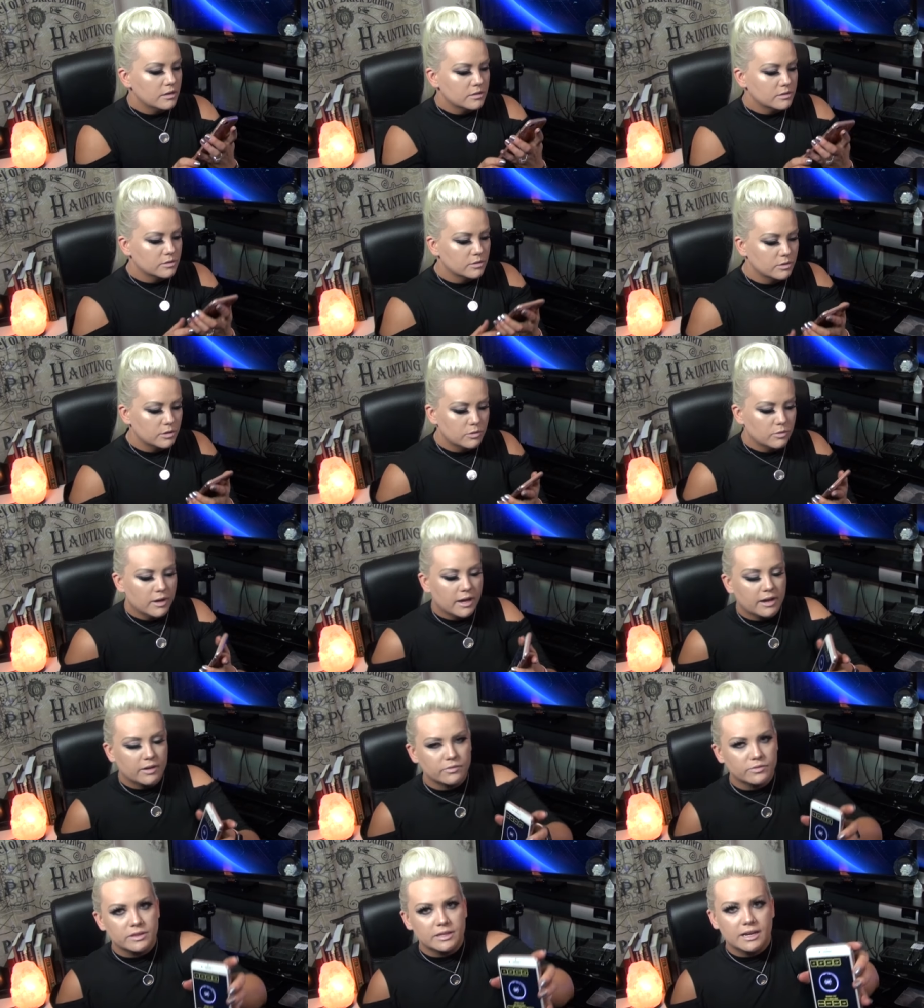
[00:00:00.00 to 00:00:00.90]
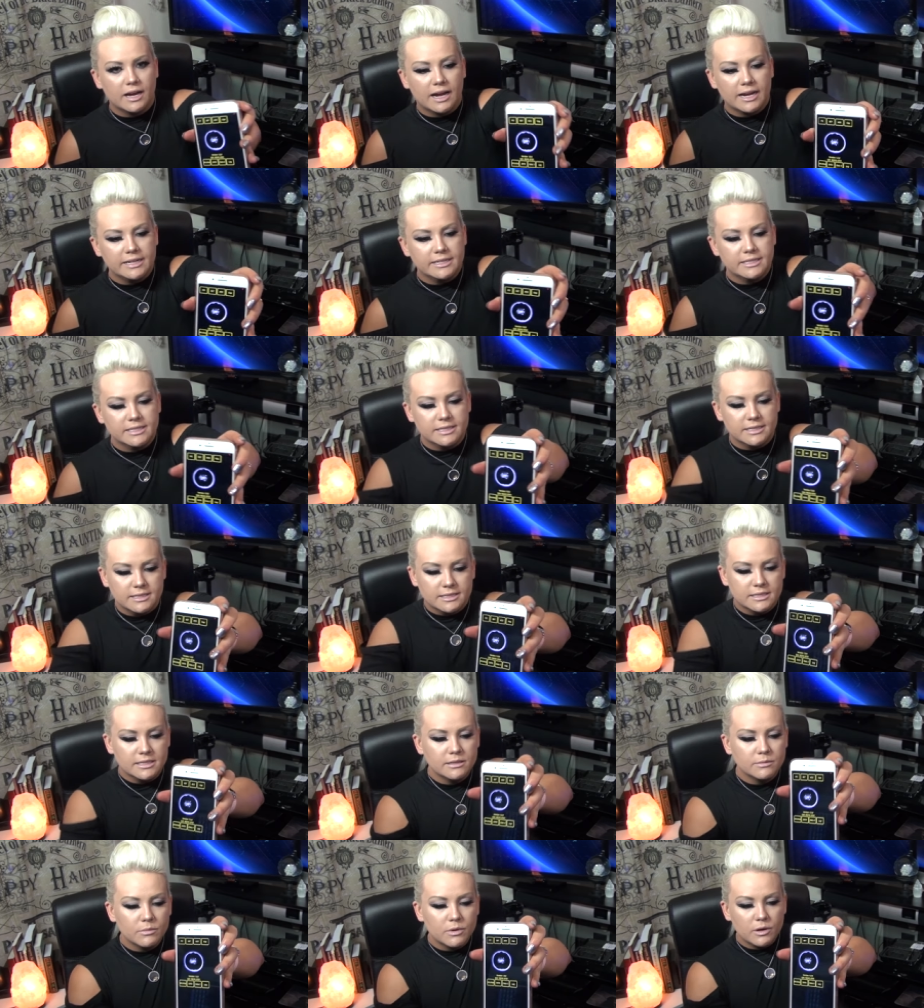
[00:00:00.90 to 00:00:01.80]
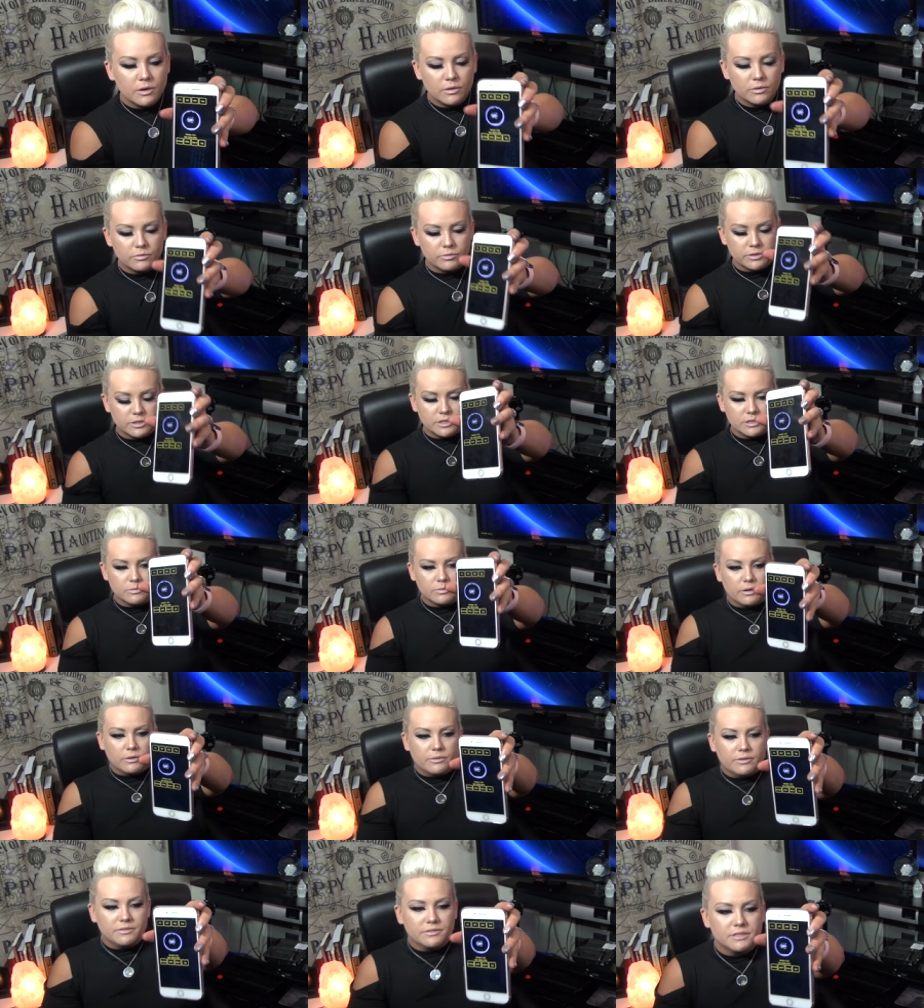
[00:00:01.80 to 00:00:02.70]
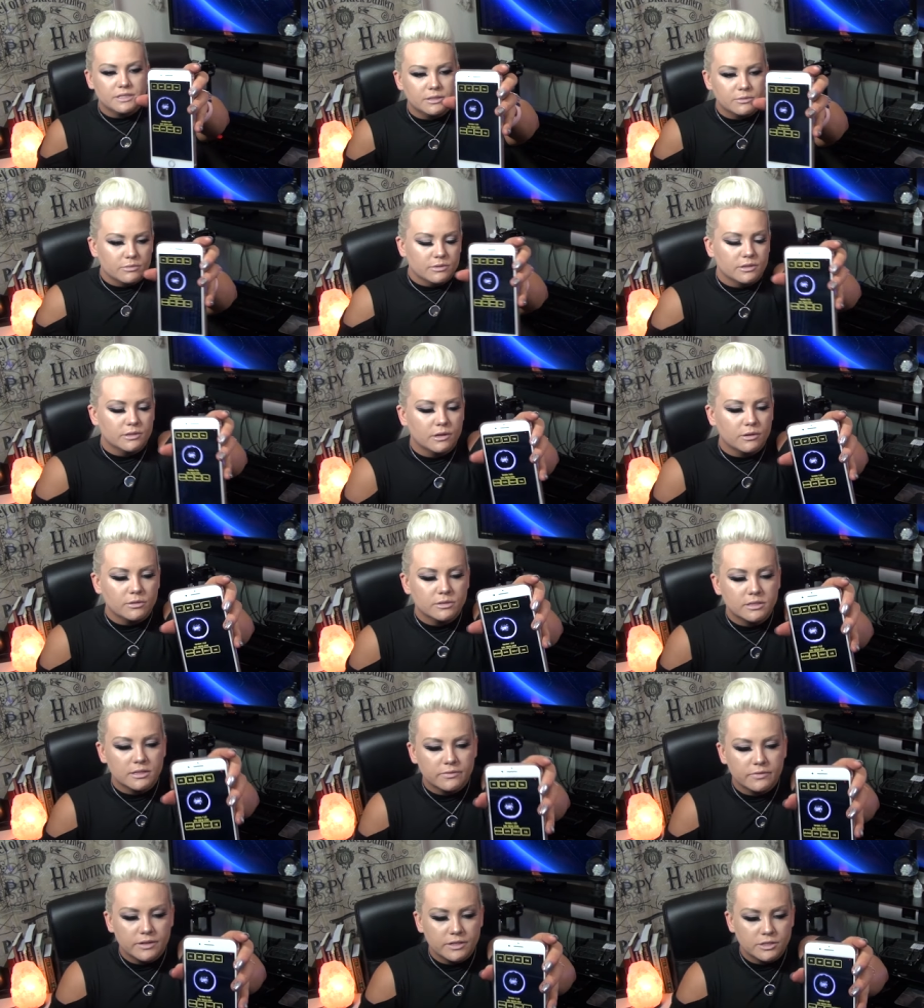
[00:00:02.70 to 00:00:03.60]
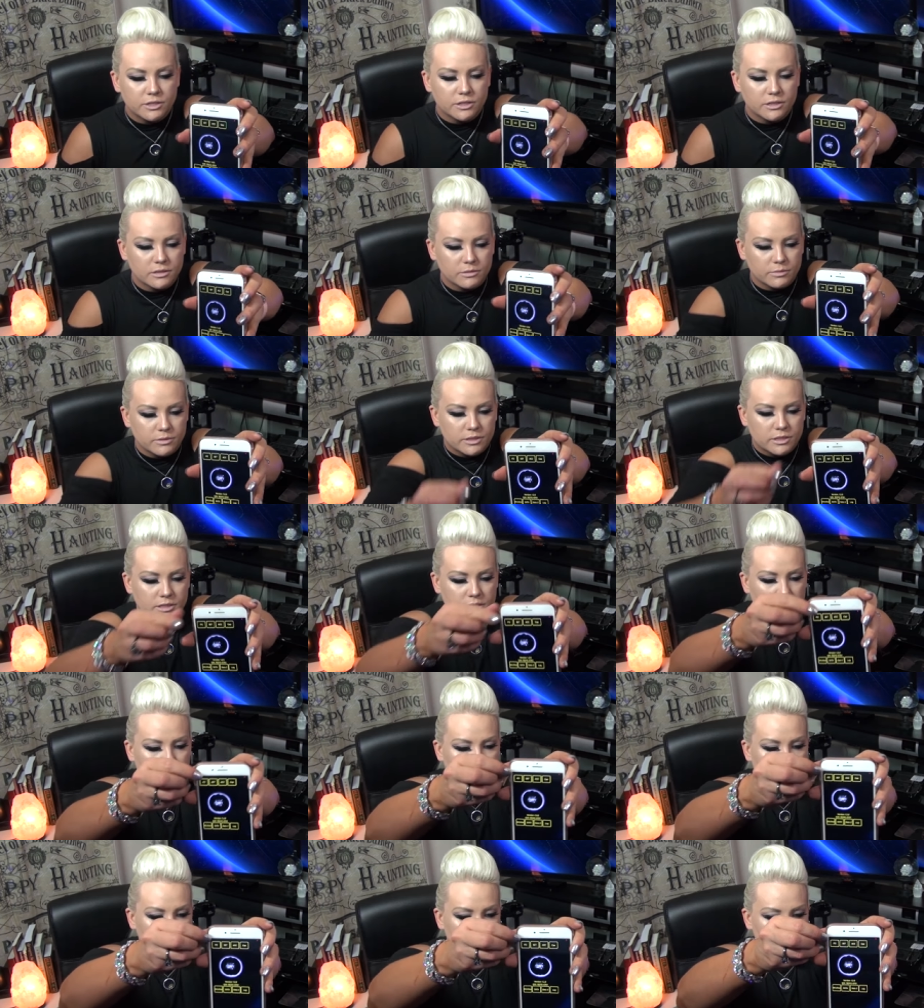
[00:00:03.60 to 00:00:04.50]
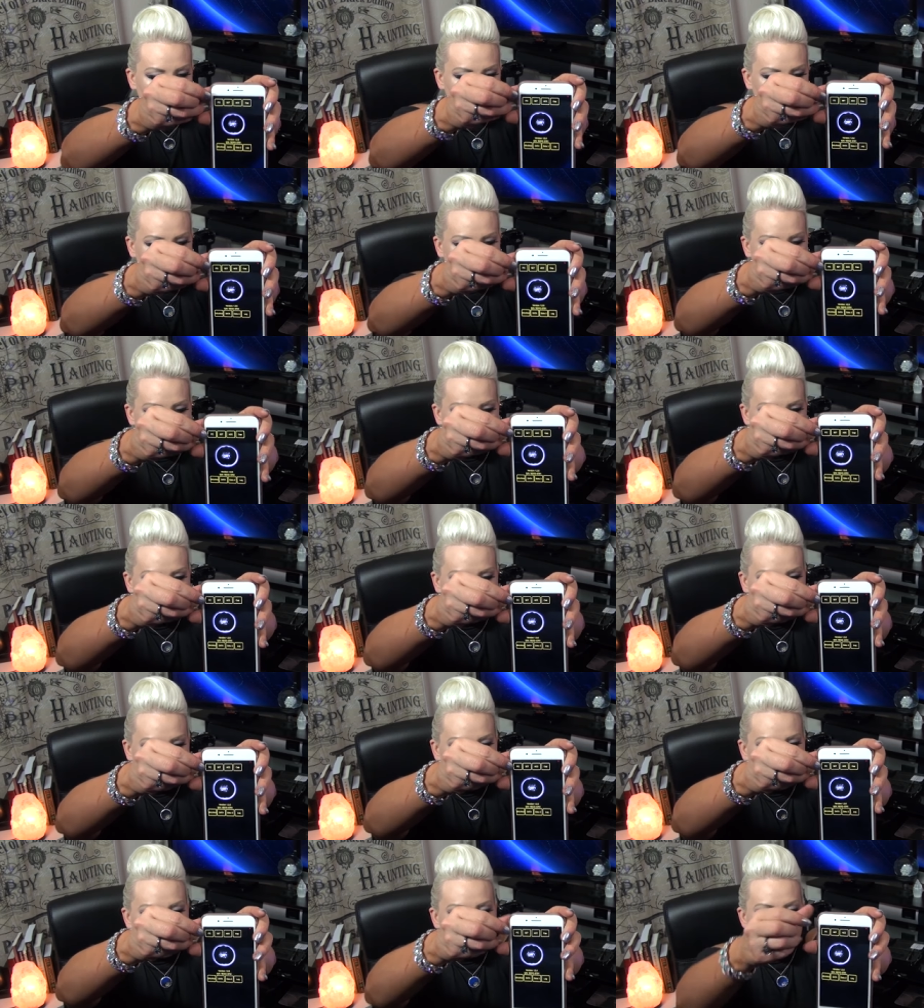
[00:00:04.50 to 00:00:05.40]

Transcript: So you have the ITC mode, which is what we've seen with Ghost Adventures, which is up in this corner.